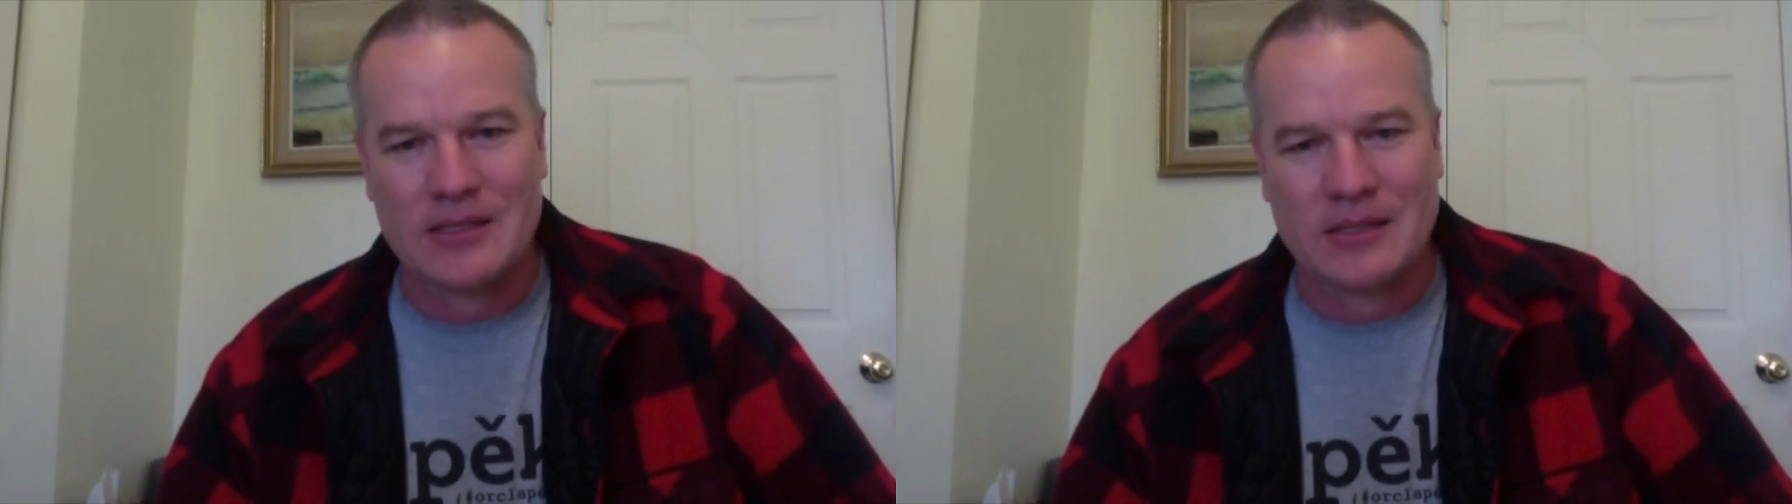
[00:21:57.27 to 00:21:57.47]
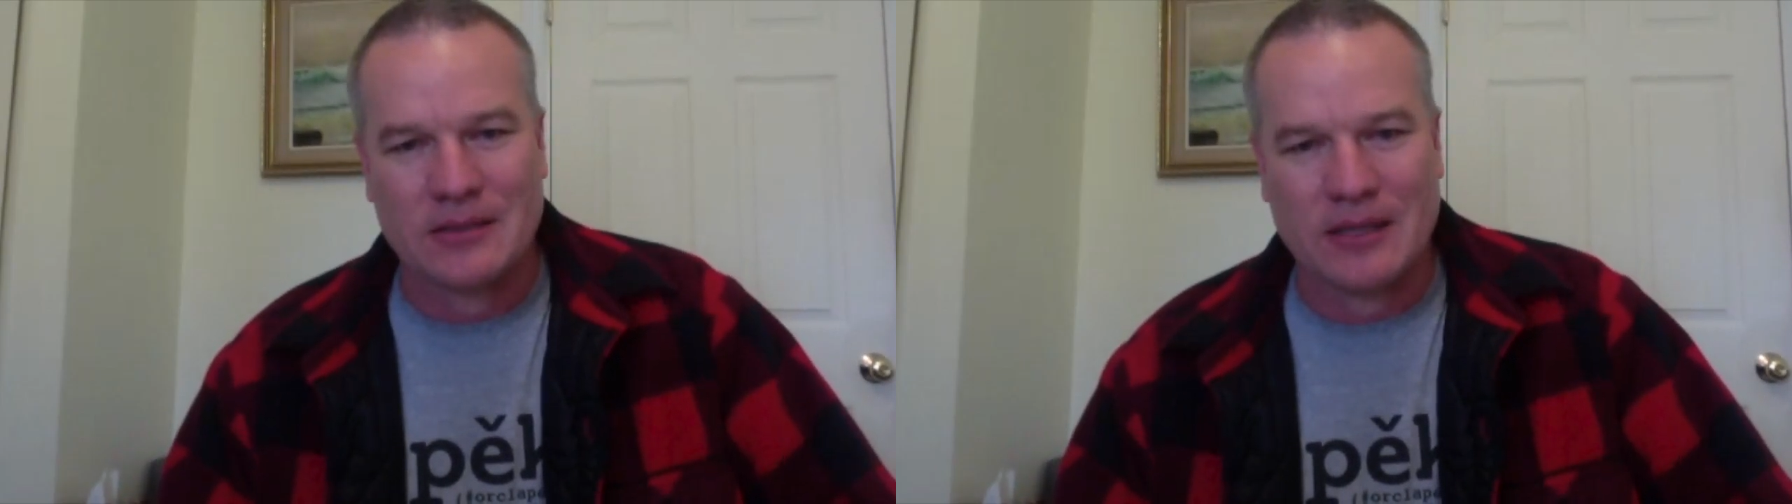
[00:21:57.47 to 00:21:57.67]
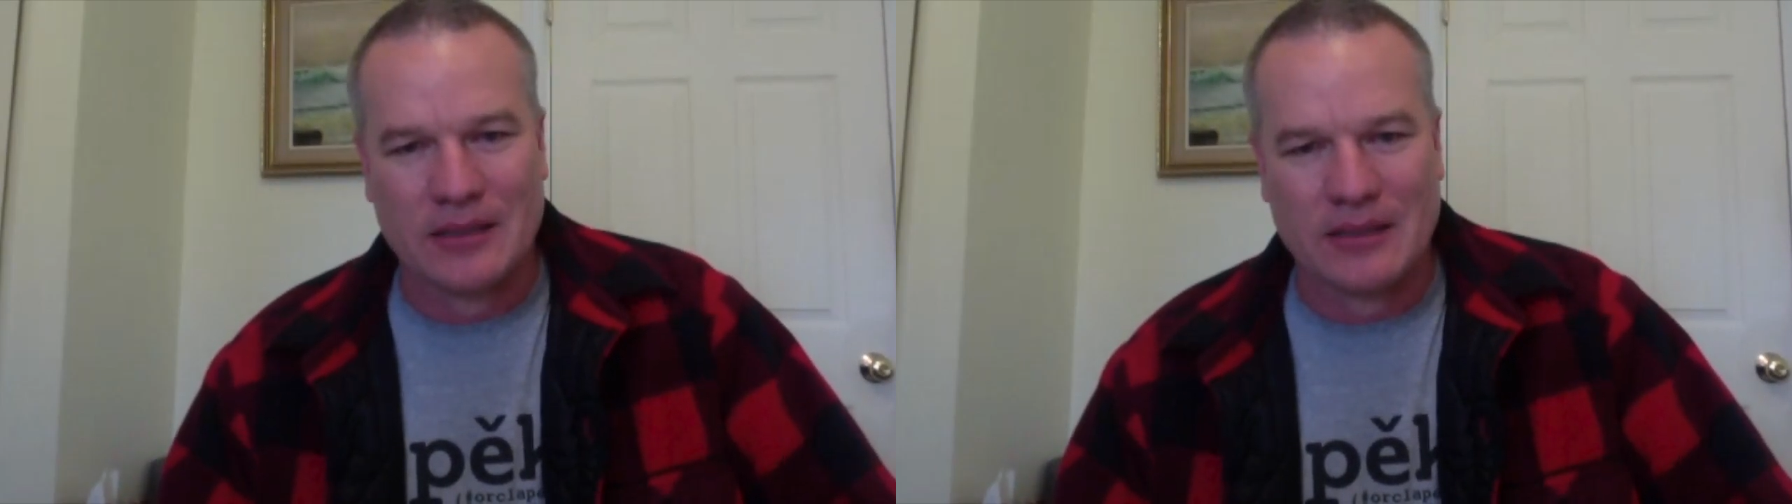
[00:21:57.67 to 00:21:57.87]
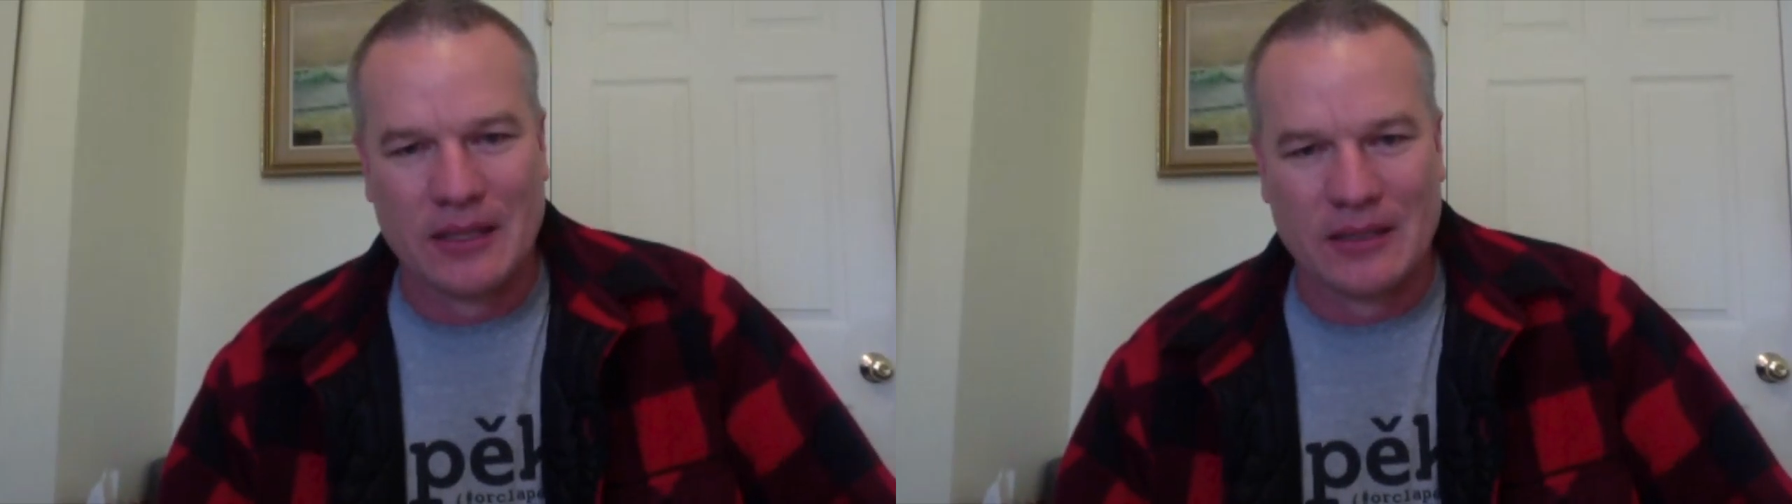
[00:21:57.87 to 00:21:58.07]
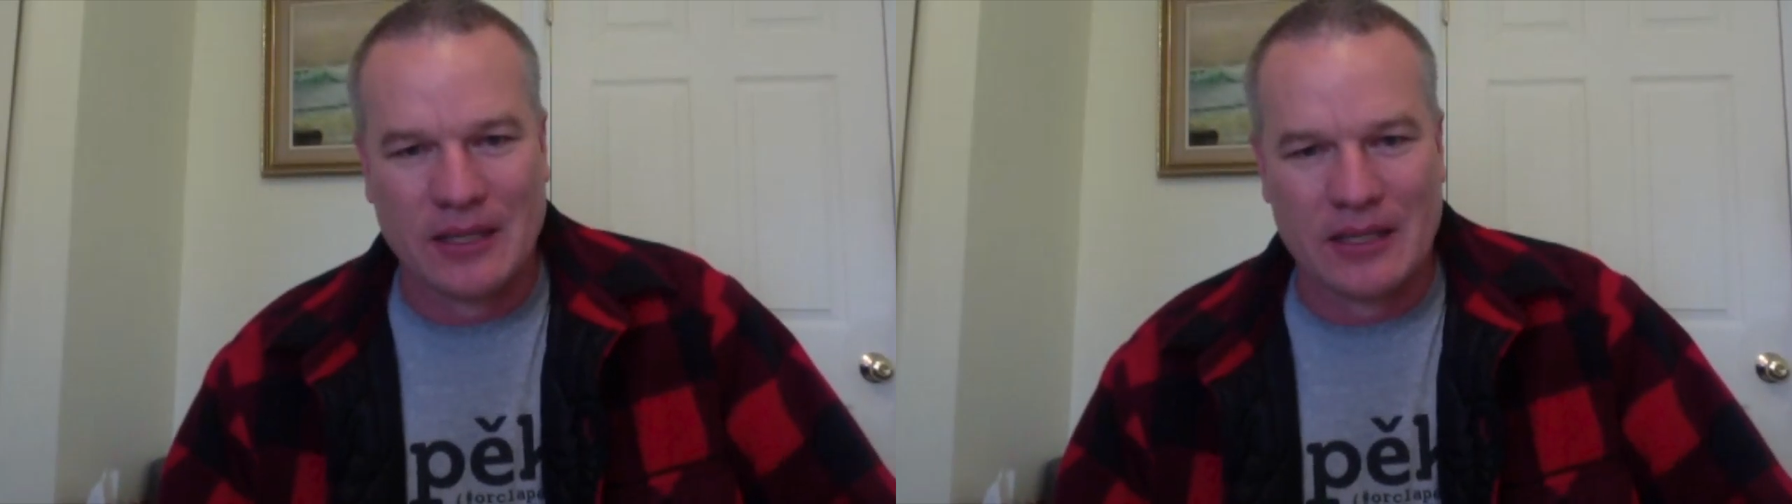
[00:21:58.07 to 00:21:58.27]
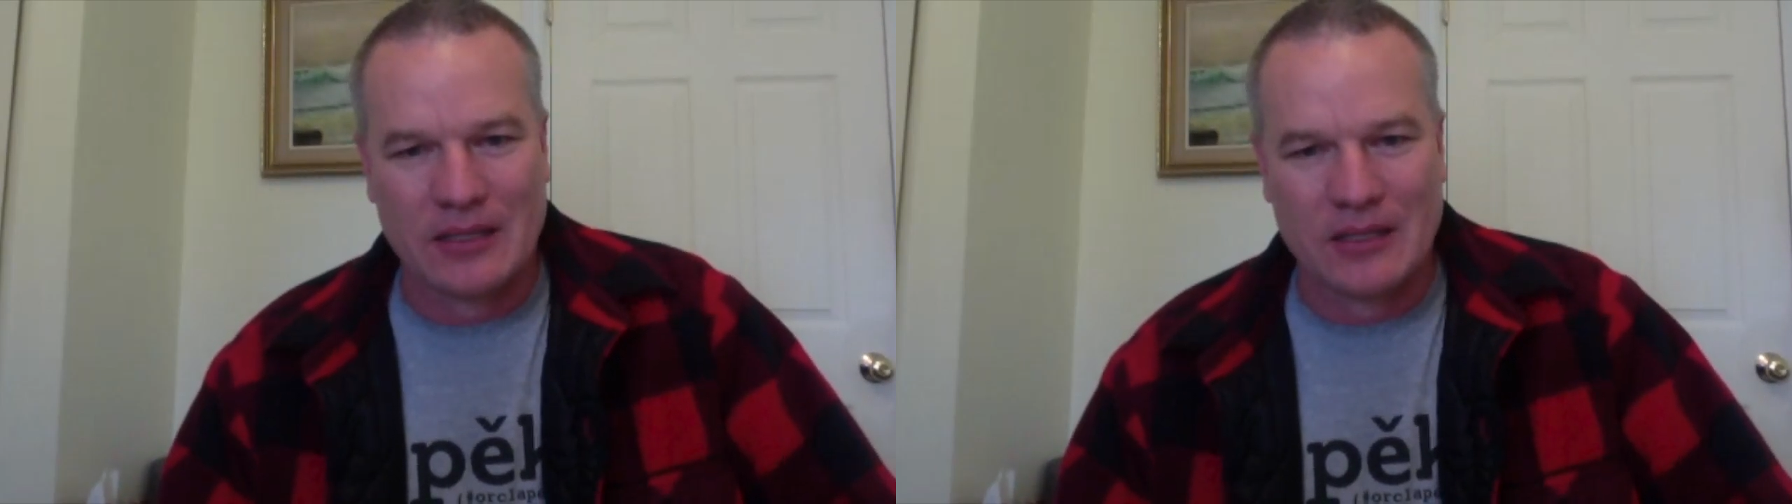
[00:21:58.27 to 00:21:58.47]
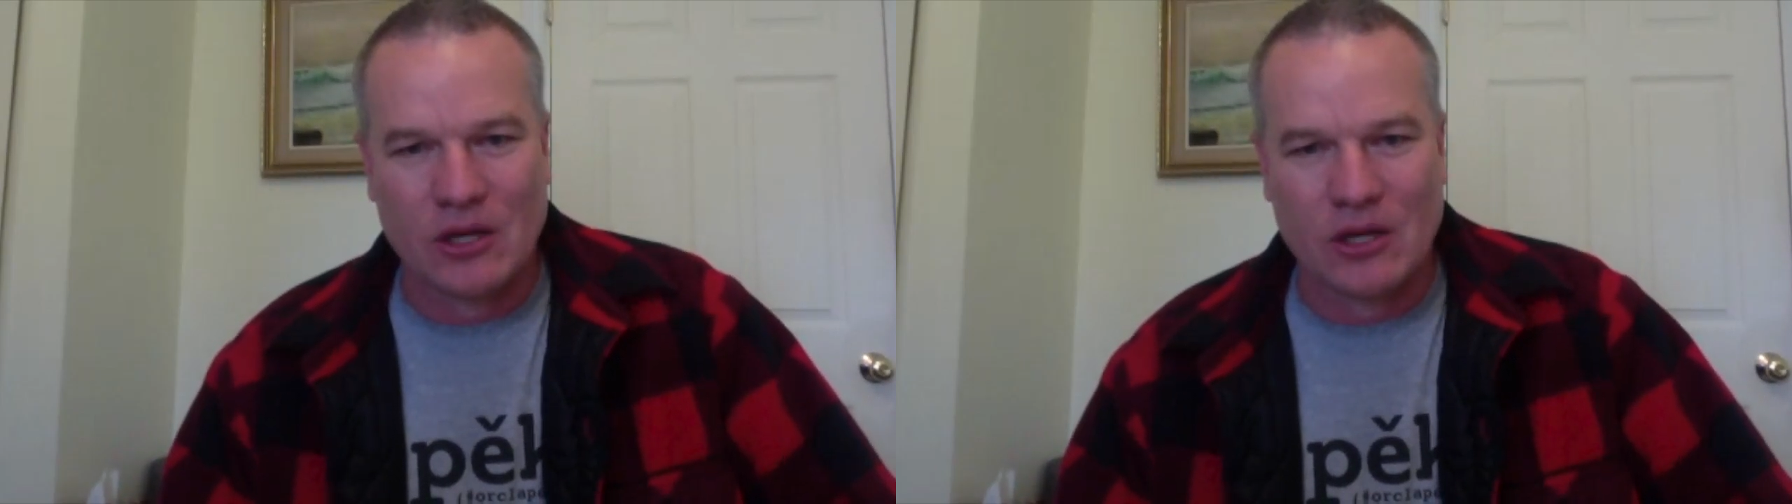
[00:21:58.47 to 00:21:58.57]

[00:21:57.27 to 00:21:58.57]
and get it